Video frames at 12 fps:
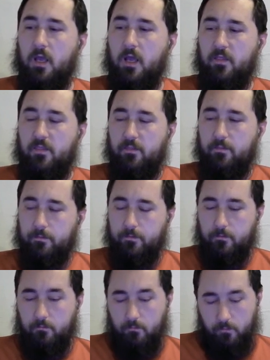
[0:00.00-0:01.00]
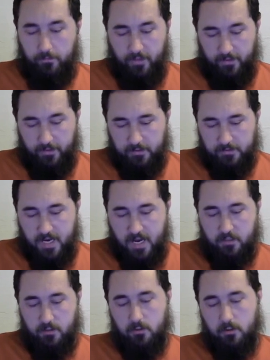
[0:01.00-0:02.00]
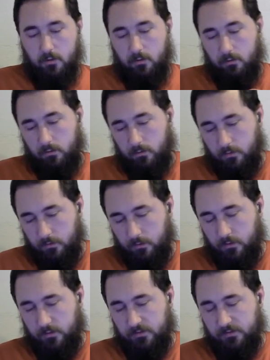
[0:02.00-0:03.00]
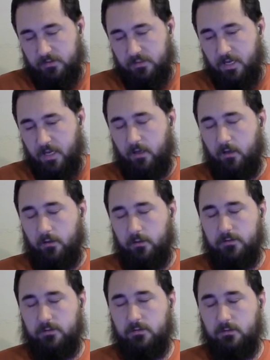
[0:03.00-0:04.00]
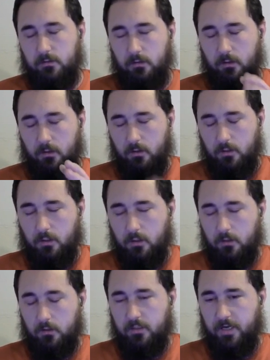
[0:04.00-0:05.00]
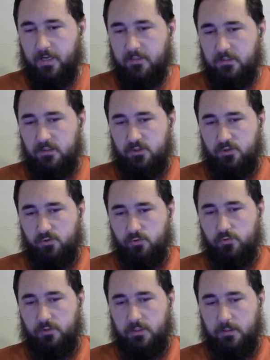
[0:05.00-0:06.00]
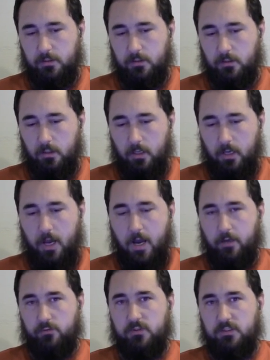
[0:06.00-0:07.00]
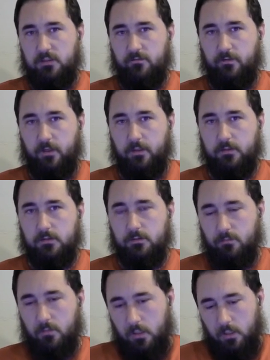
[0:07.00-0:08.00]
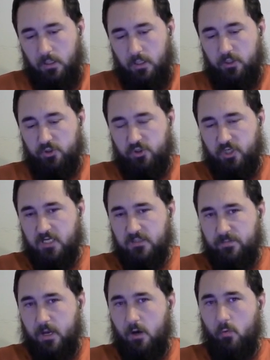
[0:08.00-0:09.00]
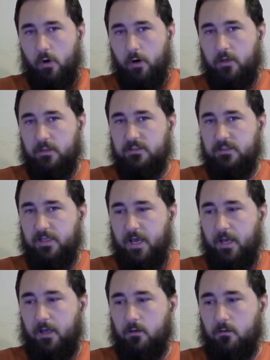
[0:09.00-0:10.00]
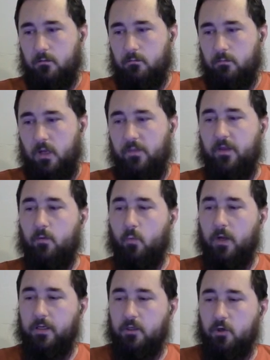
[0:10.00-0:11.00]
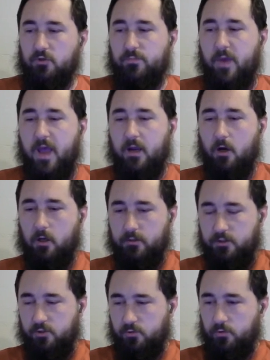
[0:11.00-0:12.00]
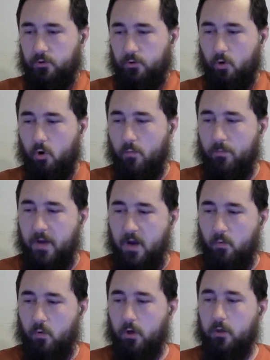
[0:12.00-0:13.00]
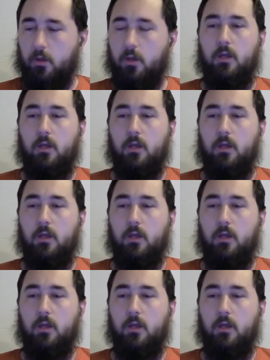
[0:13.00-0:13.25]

And then the attacker is, atta- is connected to the IoT device injects malware into that, and then when it goes back onto your home network,